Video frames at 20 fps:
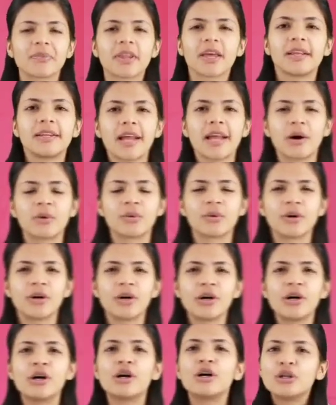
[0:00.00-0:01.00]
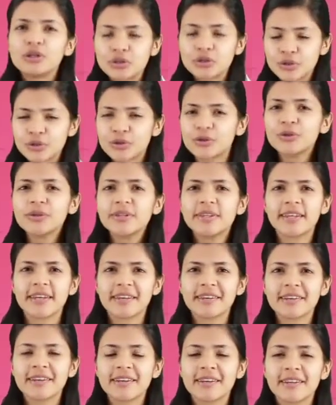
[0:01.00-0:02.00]
Now, do you
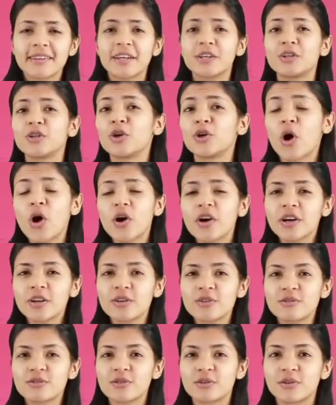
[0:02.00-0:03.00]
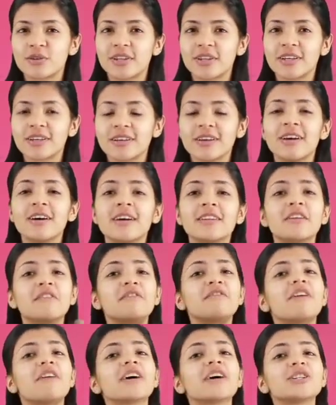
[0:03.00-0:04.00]
think that you're controlling the
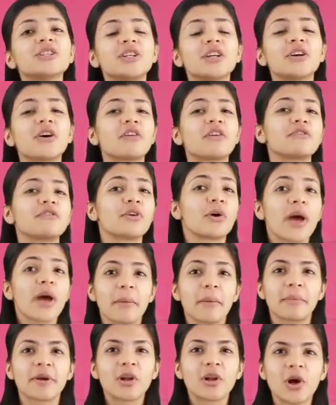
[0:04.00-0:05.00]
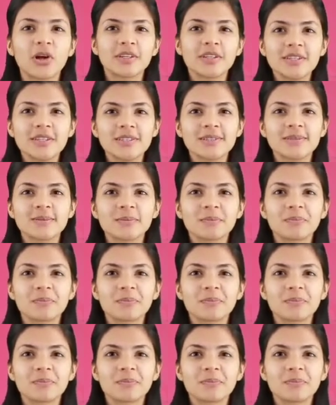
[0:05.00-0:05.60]
functioning of your epiglottis?